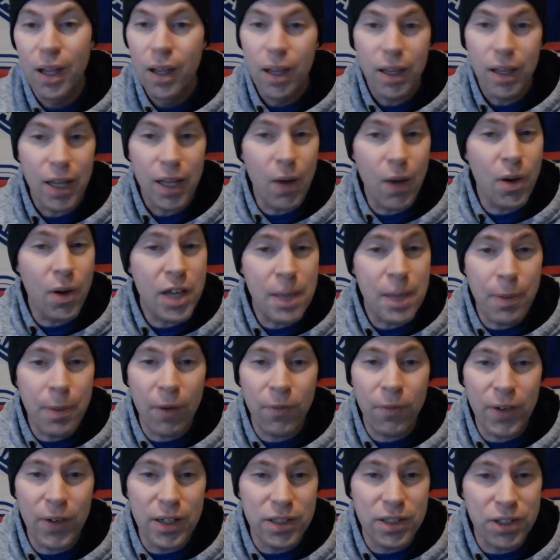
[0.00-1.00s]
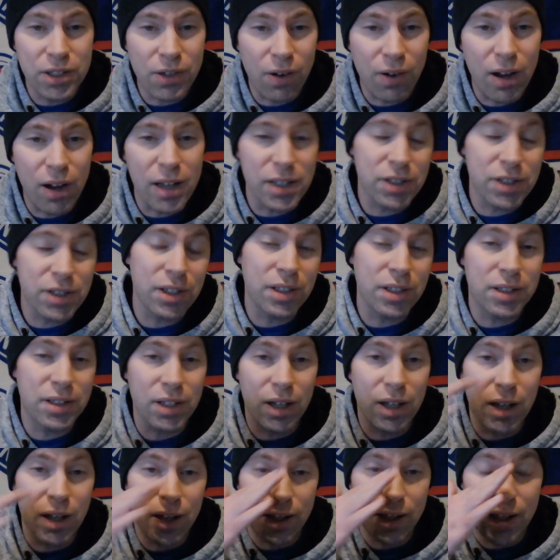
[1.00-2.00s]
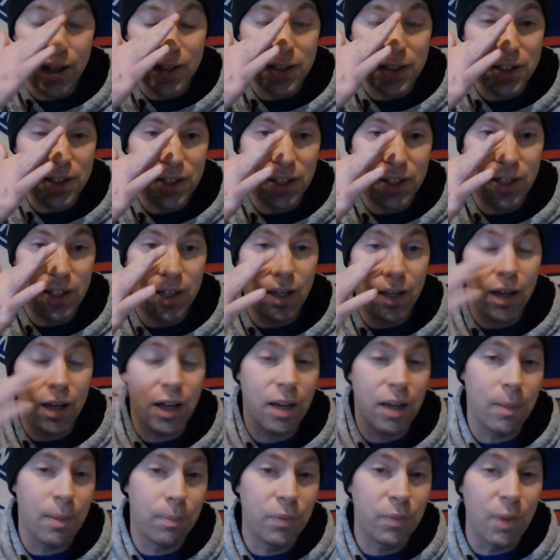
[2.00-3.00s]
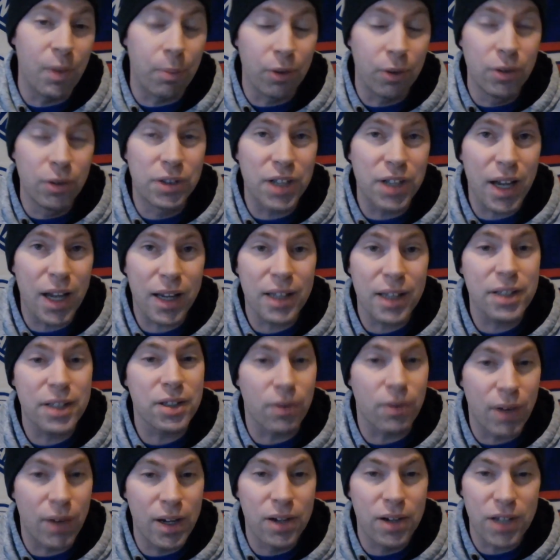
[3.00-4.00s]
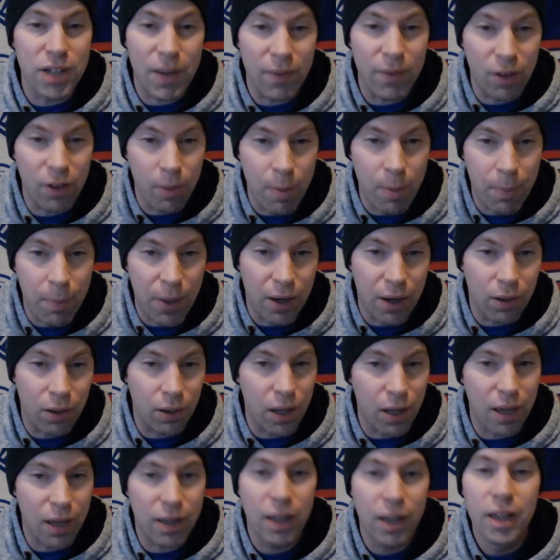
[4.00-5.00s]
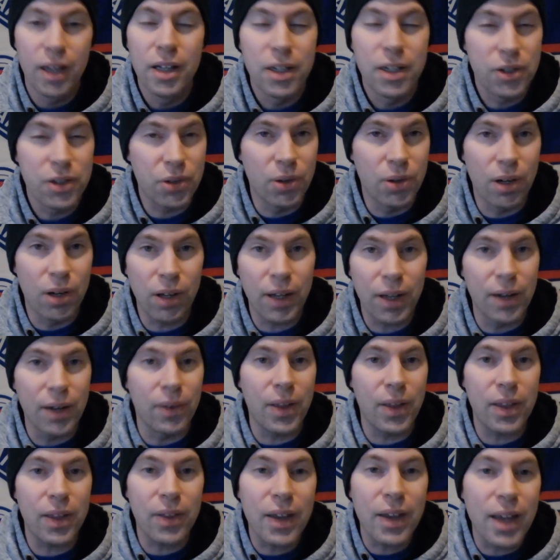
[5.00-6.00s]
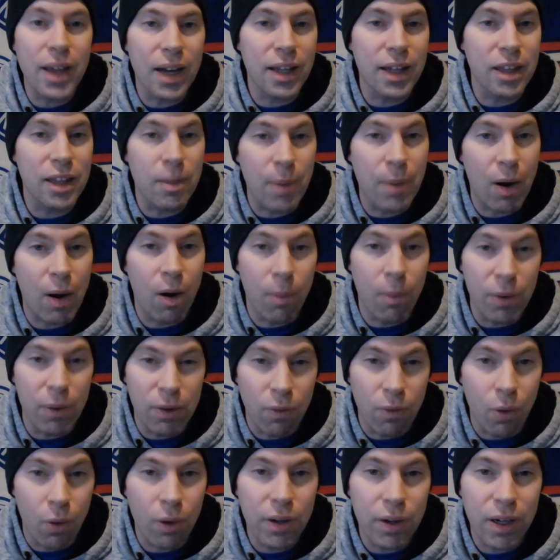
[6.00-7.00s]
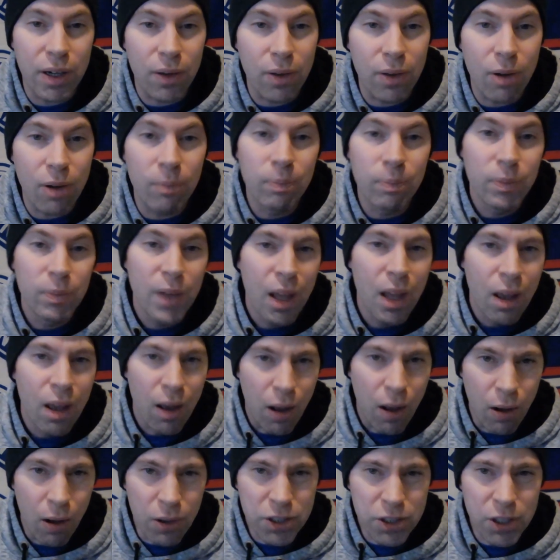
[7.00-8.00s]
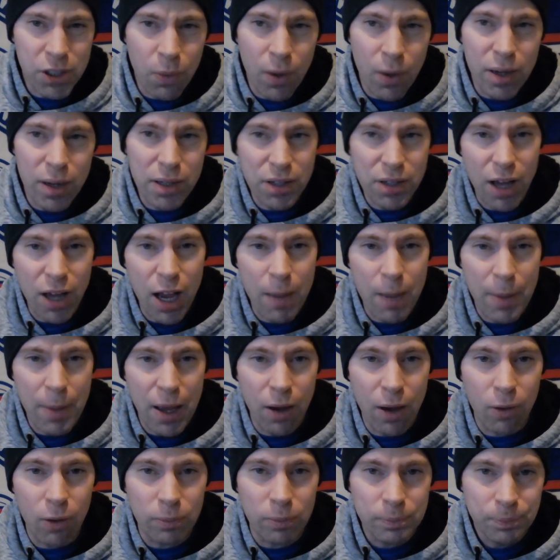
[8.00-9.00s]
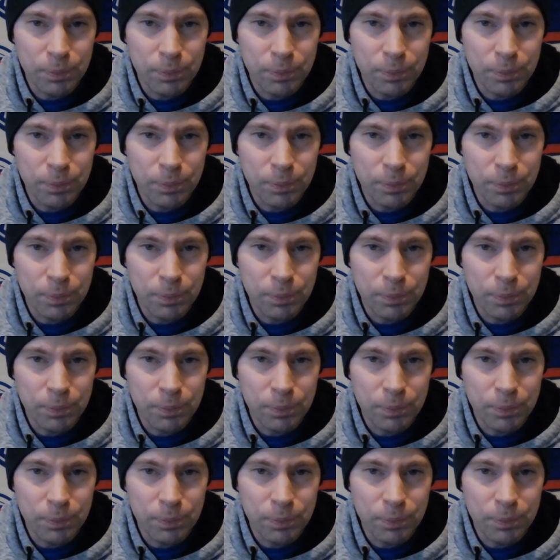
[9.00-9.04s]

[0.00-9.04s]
yeah, we'll keep our fingers crossed that against the Blue Jackets, the Rangers have a little bit better luck. Sooner or later, they got to get the power play rolling here, though. Also wanted to talk about